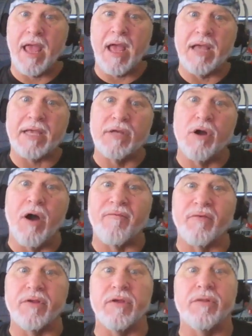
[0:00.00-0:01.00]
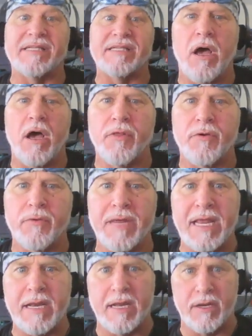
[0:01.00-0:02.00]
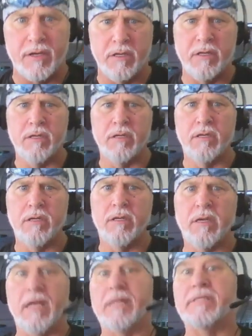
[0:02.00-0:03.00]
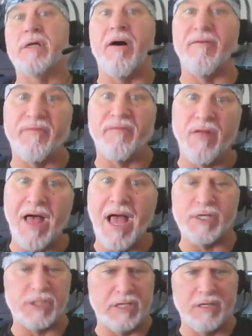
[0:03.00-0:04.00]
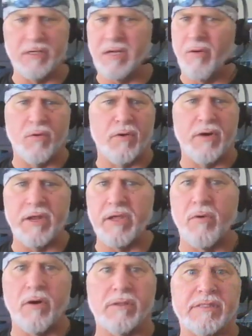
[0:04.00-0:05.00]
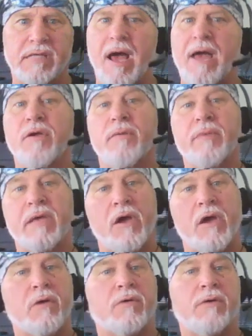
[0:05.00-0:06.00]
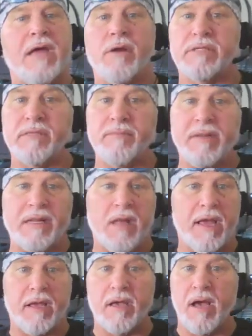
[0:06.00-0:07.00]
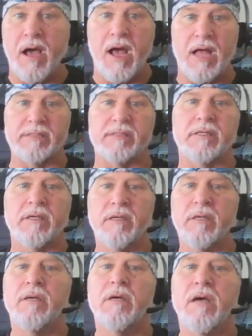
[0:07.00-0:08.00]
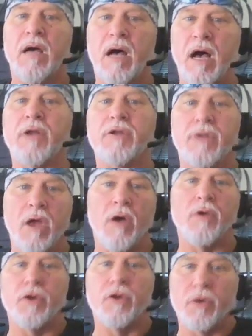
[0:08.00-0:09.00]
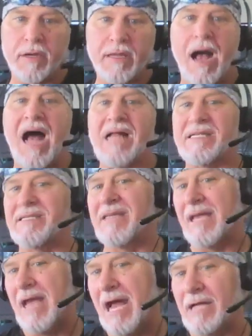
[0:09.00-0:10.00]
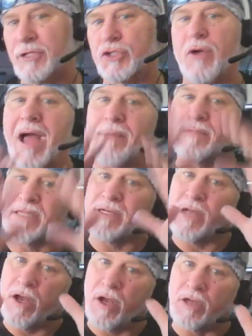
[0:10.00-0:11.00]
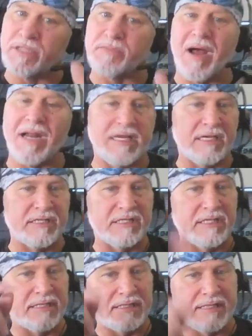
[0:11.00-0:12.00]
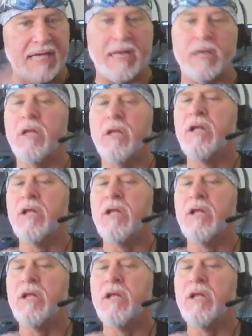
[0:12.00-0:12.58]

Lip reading: hey, I can offer you this other Eden. It's all flesh, and don't worry, you won't die. You'll be co-creators and be like gods. No, you're gods that got trapped in a host body, because Jesus said it.